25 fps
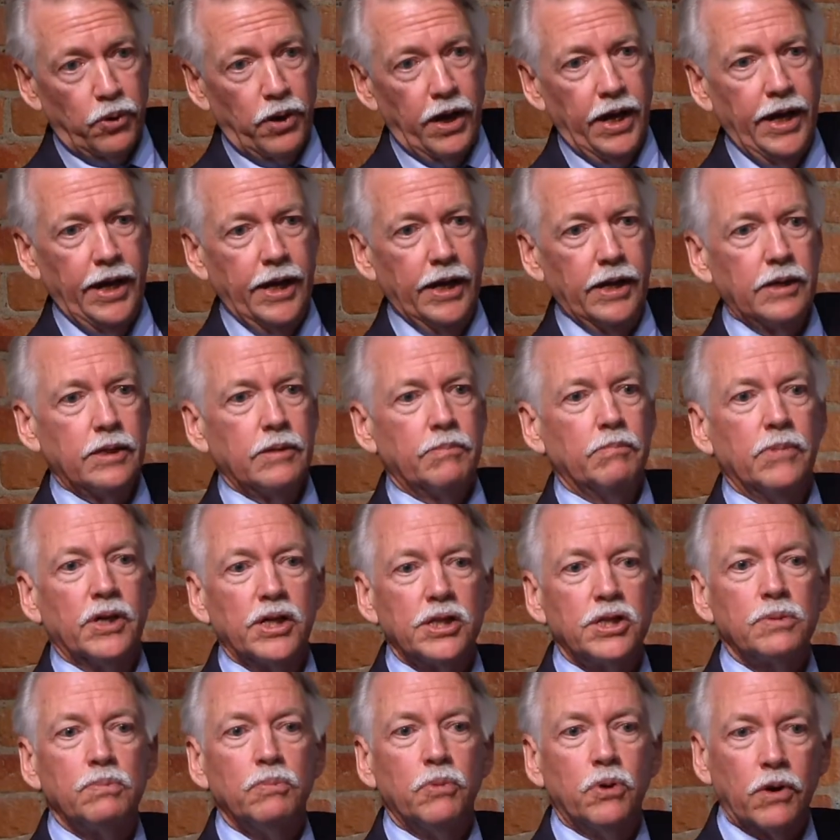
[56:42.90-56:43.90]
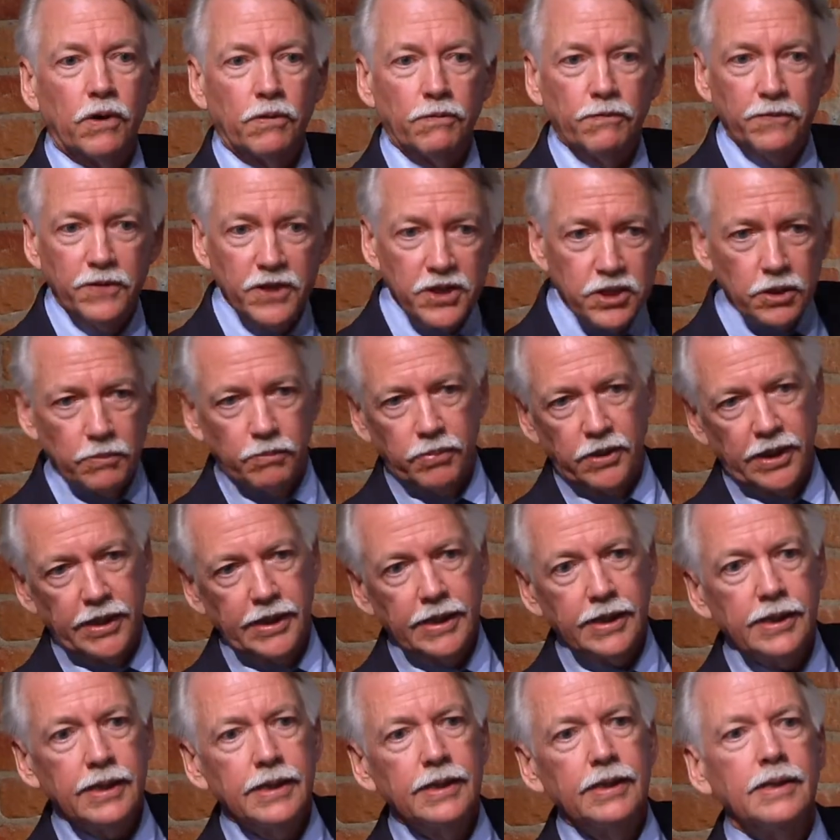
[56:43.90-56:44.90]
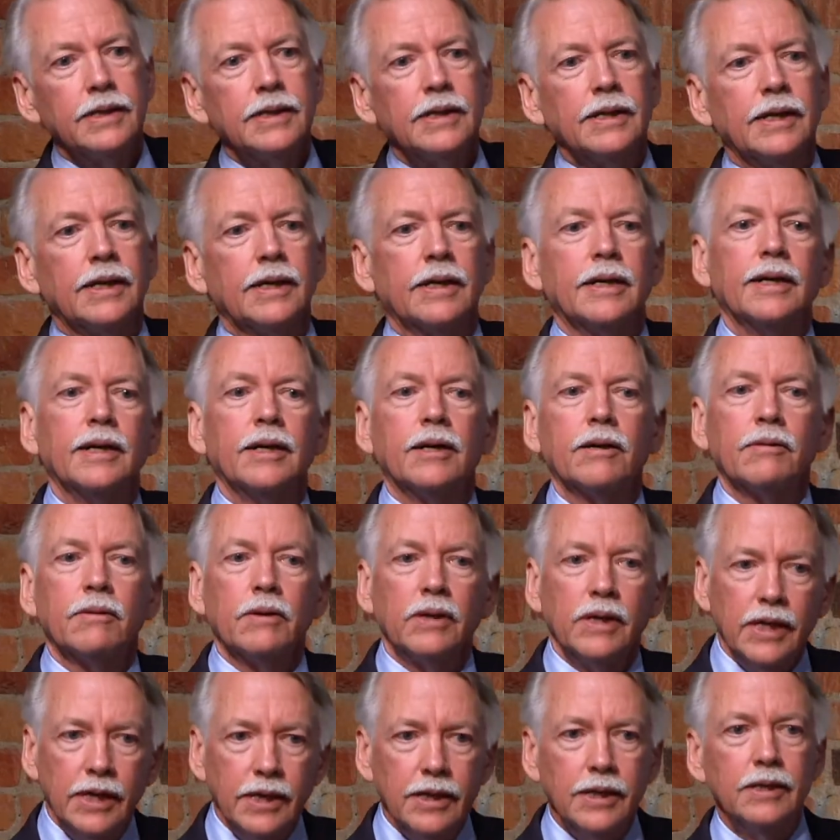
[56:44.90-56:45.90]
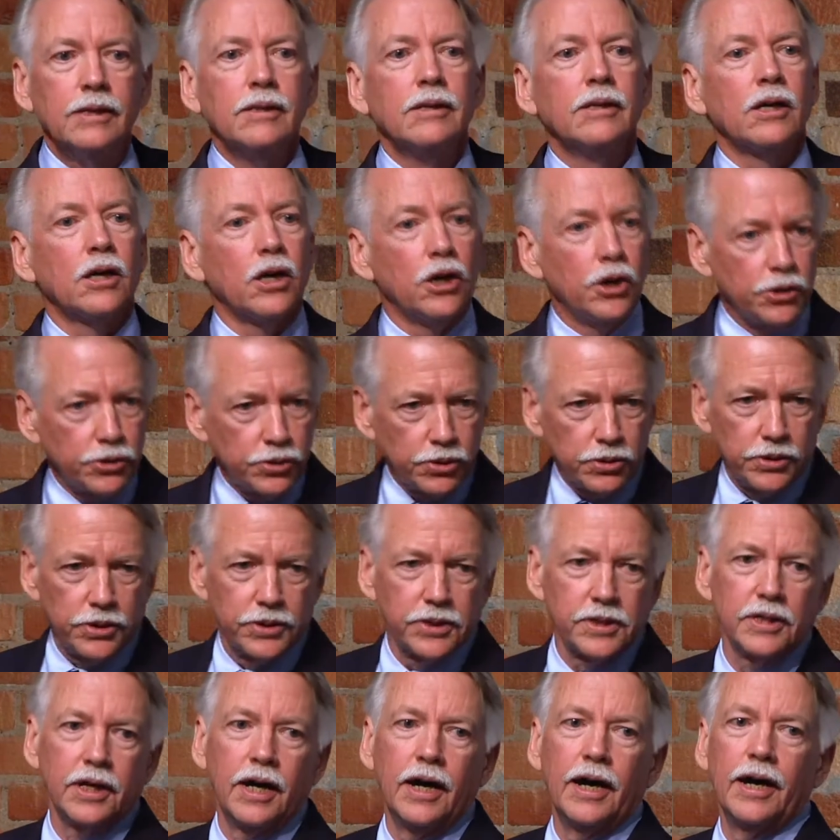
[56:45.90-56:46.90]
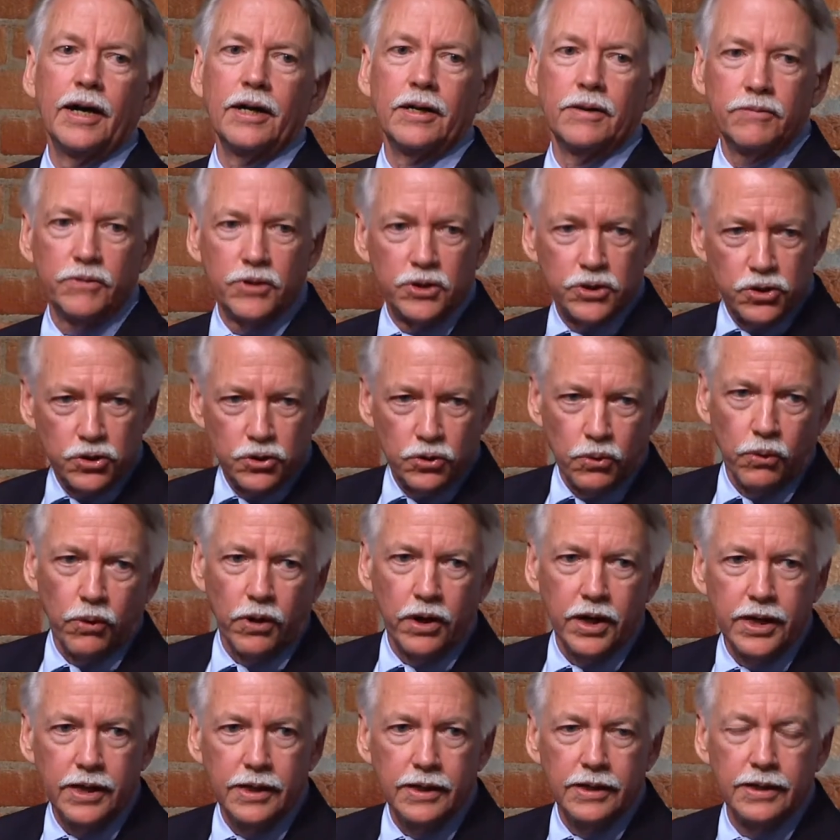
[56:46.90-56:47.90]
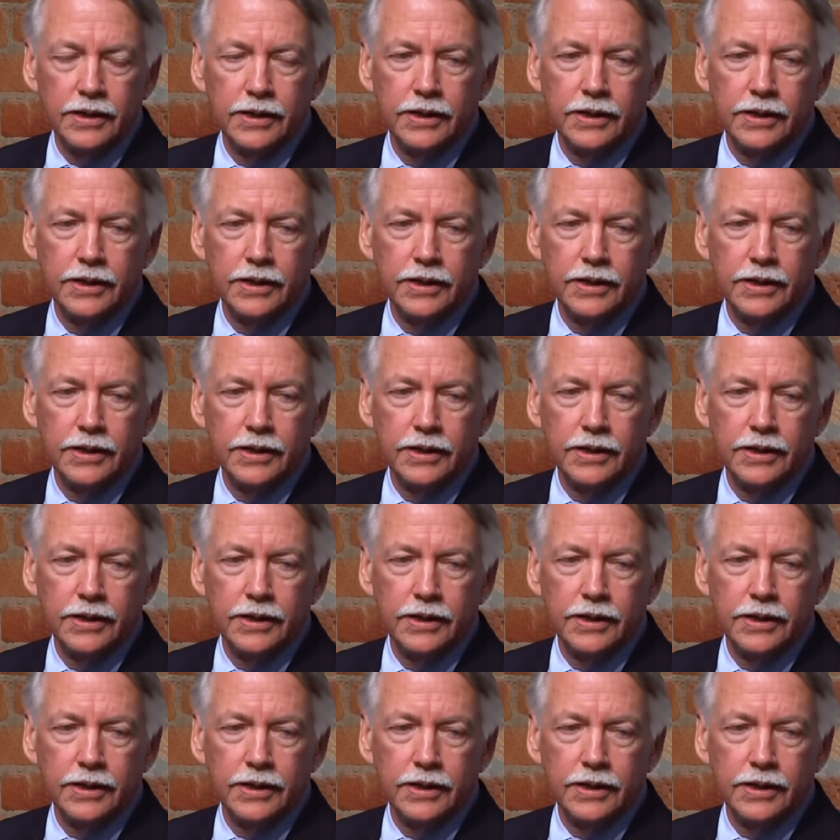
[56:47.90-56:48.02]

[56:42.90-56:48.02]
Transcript: brand much more visibly uh, in the cultural side of the story,